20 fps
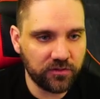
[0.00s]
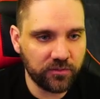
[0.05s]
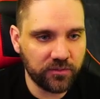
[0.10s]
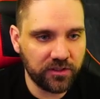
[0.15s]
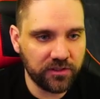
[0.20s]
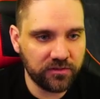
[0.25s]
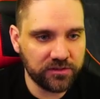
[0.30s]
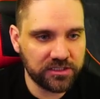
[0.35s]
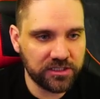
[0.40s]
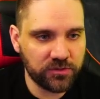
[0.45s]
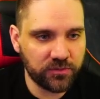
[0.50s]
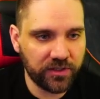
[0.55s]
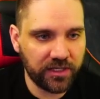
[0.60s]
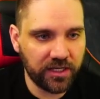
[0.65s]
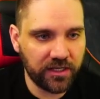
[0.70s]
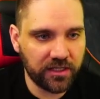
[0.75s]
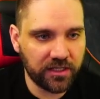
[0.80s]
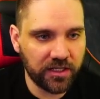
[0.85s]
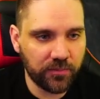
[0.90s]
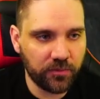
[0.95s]
But since we
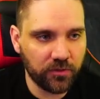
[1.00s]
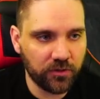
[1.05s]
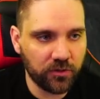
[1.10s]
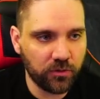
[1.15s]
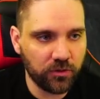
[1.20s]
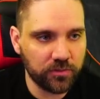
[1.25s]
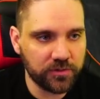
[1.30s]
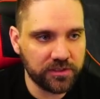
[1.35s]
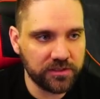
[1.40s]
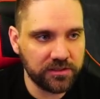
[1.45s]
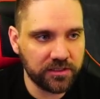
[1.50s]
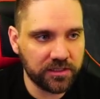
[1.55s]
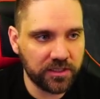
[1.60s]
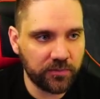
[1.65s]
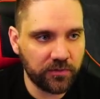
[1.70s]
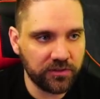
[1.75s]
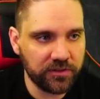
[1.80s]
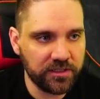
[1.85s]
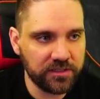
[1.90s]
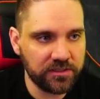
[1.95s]
got a couple corpses, a
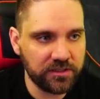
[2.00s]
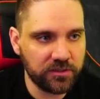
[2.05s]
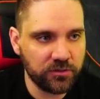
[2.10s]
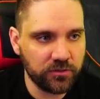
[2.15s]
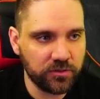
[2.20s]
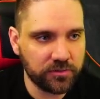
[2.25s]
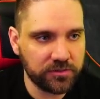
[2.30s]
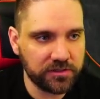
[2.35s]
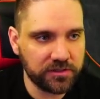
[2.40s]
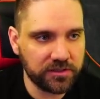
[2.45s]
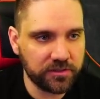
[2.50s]
couple easy corpses,